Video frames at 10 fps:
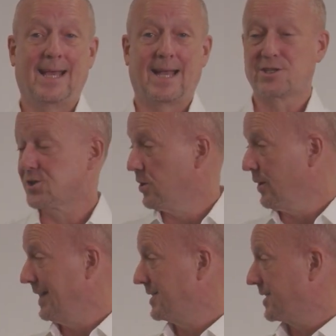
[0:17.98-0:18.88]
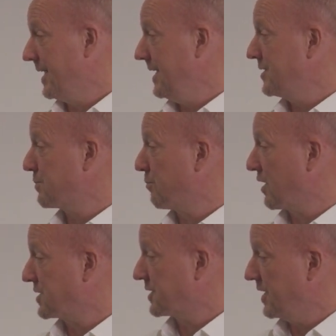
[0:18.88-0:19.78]
And so in today's
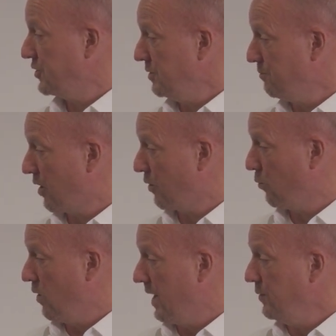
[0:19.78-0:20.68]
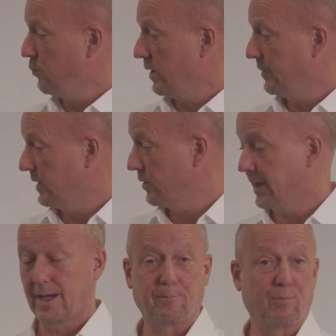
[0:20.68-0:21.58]
presentation, part one, we'll be
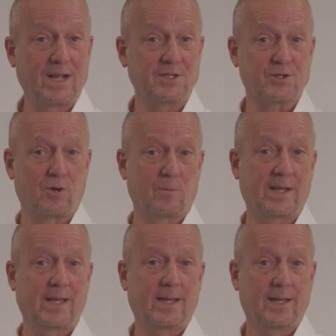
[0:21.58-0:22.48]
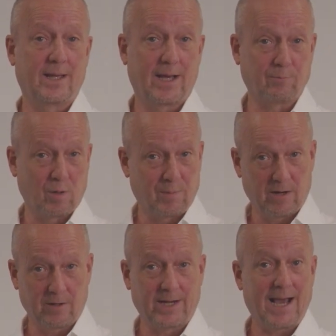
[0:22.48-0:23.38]
looking at brainstorming and
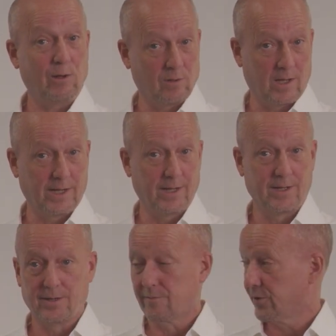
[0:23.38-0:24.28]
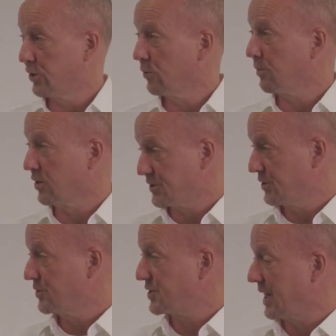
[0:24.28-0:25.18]
preparing an outline for your
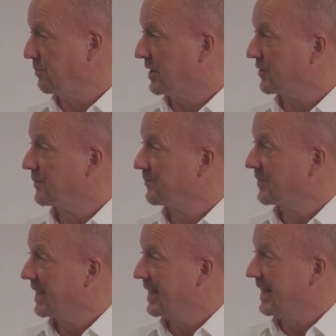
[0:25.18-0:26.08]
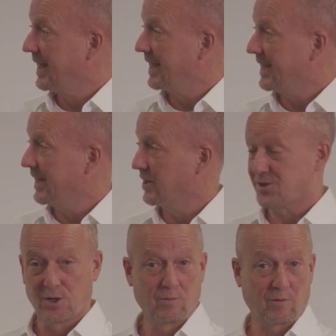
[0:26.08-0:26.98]
personal statement.
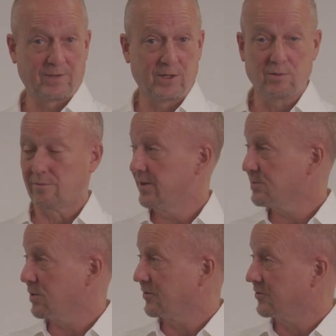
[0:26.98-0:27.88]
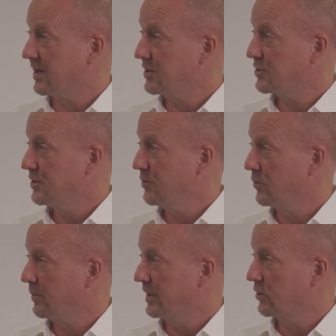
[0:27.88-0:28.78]
Here's an overview of this presentation.
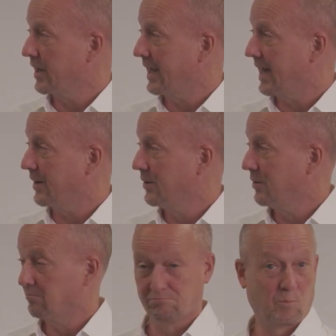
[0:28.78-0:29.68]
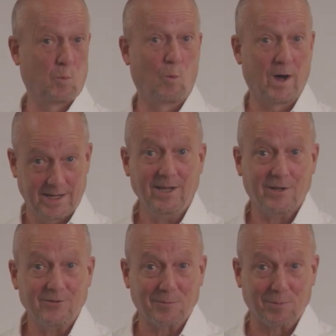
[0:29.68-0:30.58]
We'll be looking at what
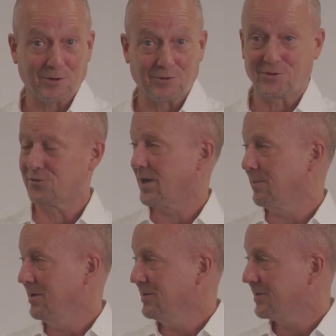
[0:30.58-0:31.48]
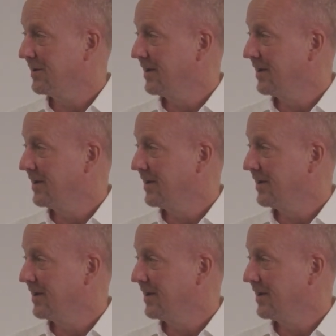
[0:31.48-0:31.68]
is a personal statement,